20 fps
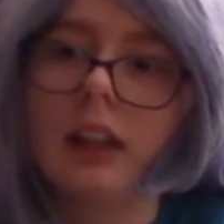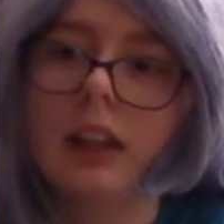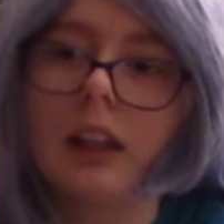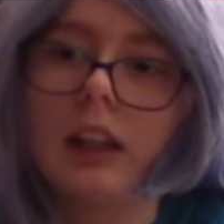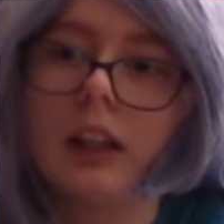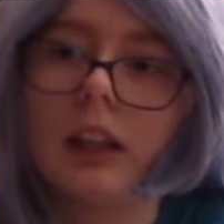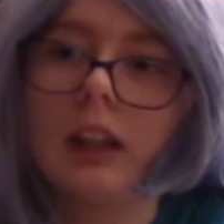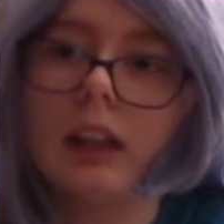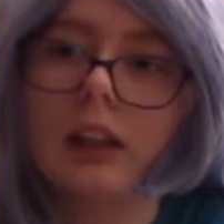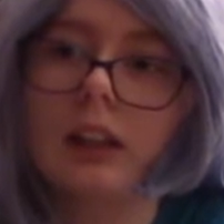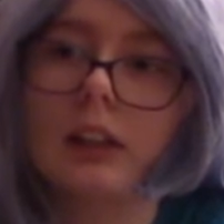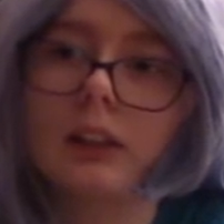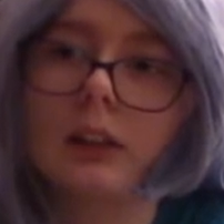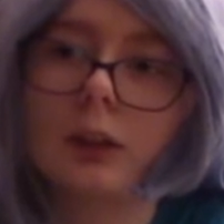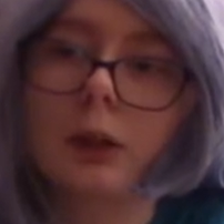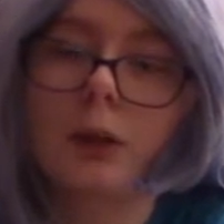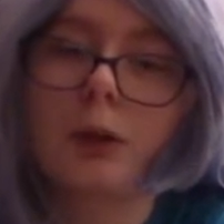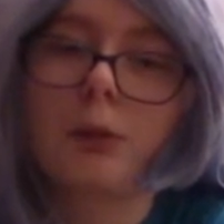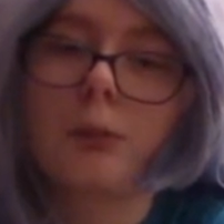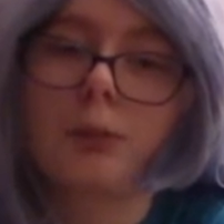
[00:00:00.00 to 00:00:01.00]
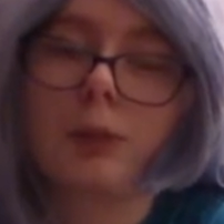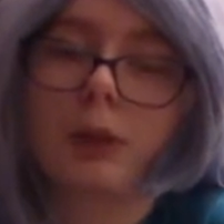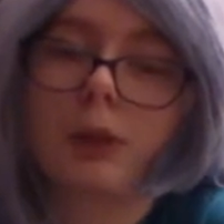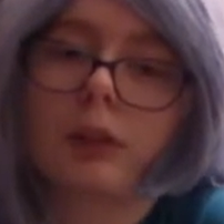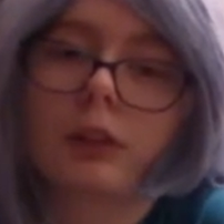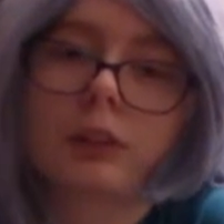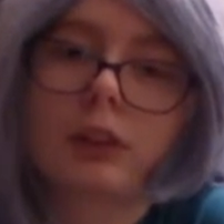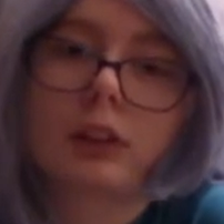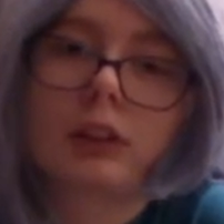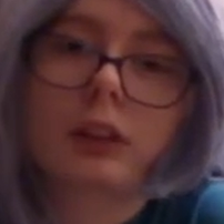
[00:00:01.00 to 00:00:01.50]
their
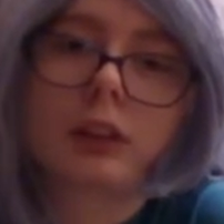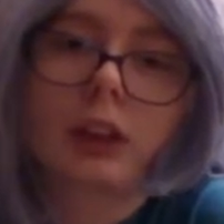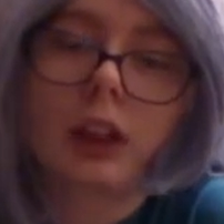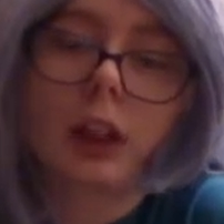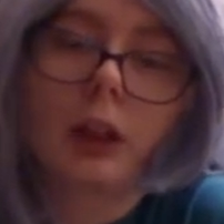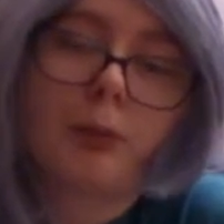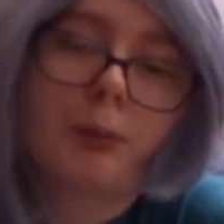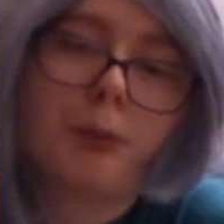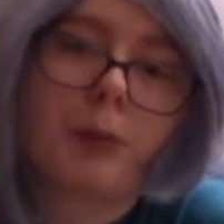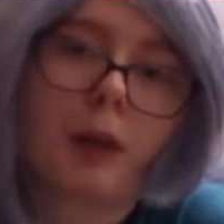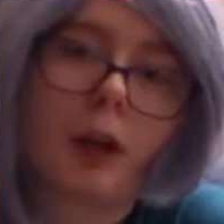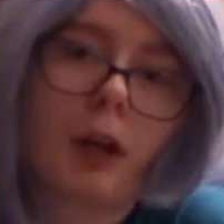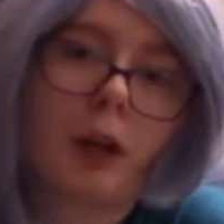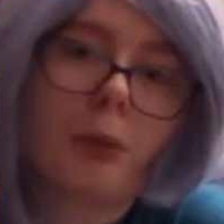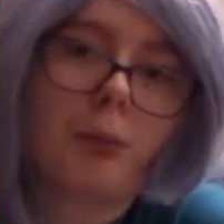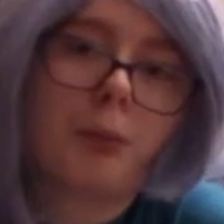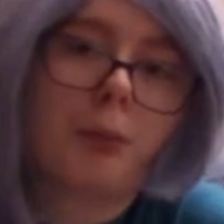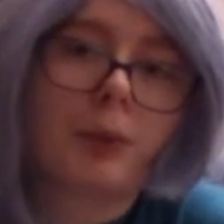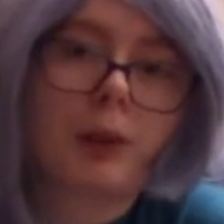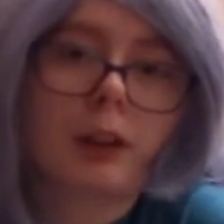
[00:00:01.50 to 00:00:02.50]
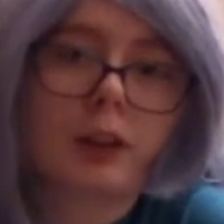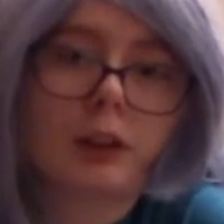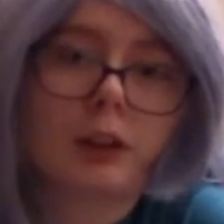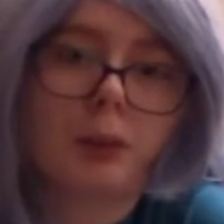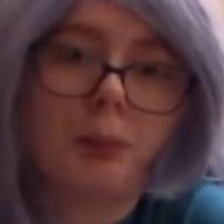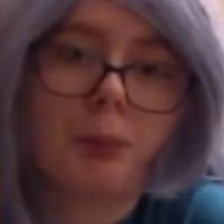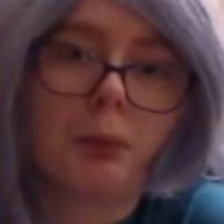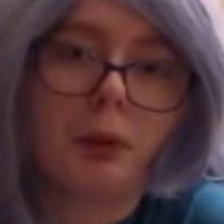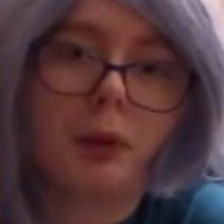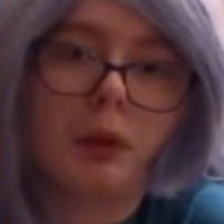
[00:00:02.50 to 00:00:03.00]
books can become
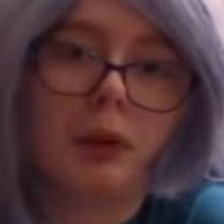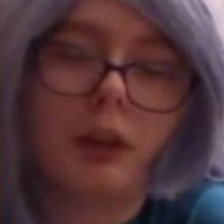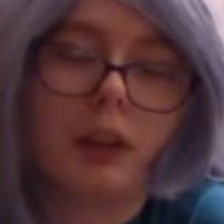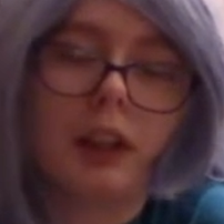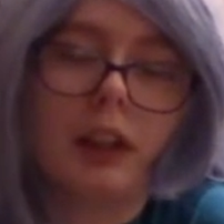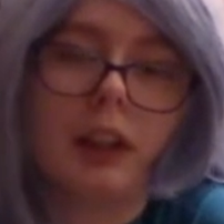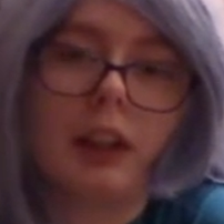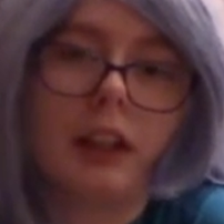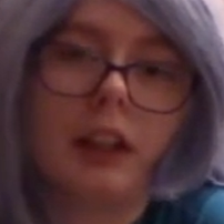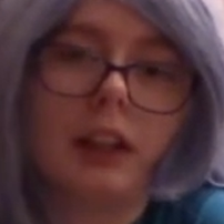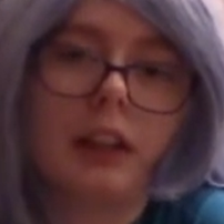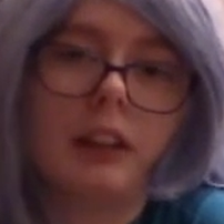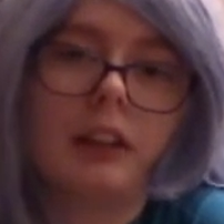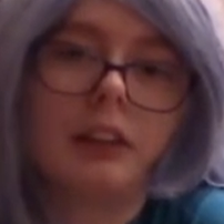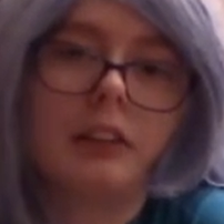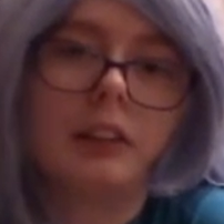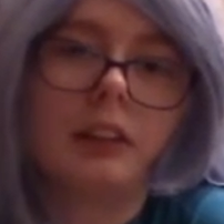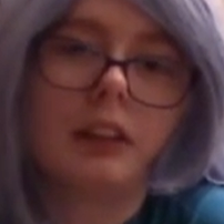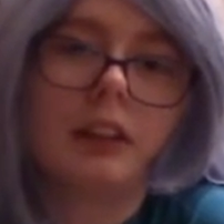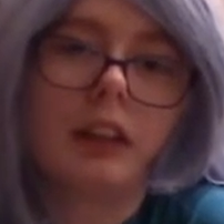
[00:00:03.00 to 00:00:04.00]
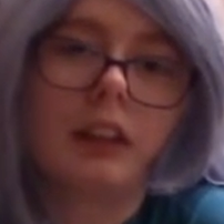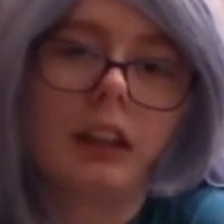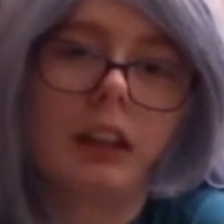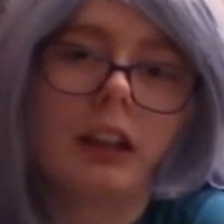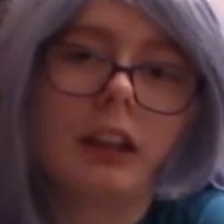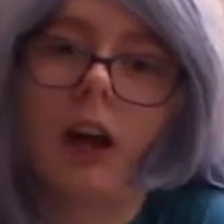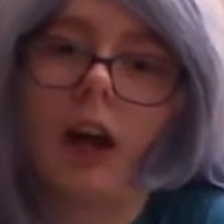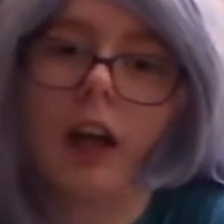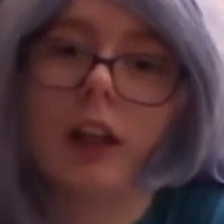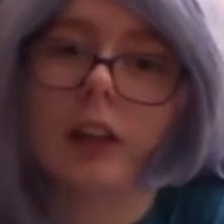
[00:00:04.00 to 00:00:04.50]
predictable and
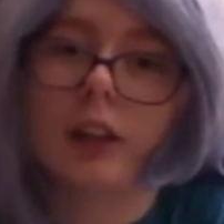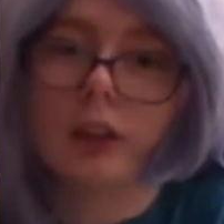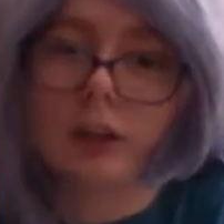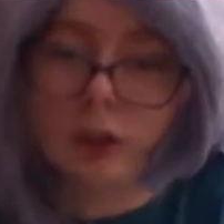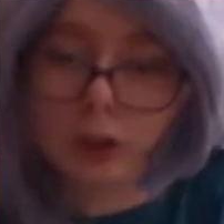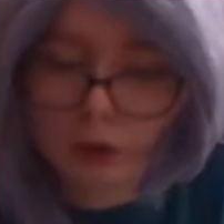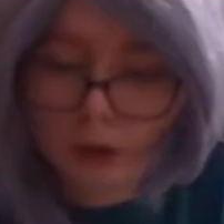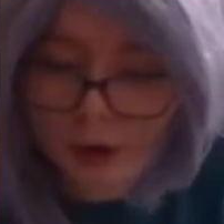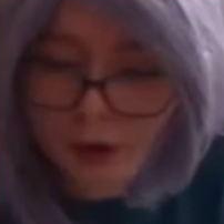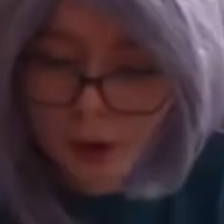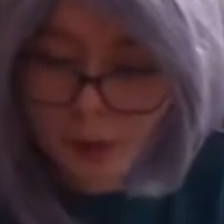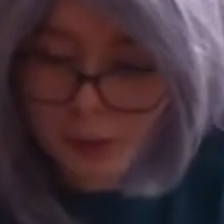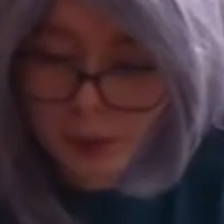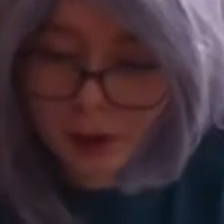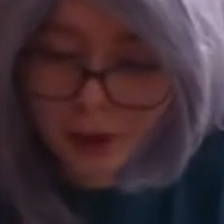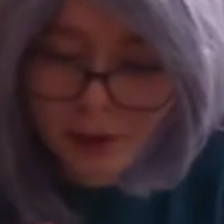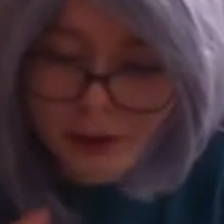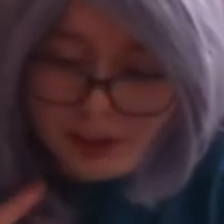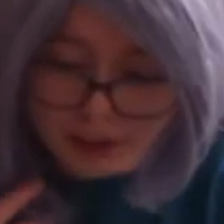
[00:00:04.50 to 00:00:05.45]
unenjoyable, I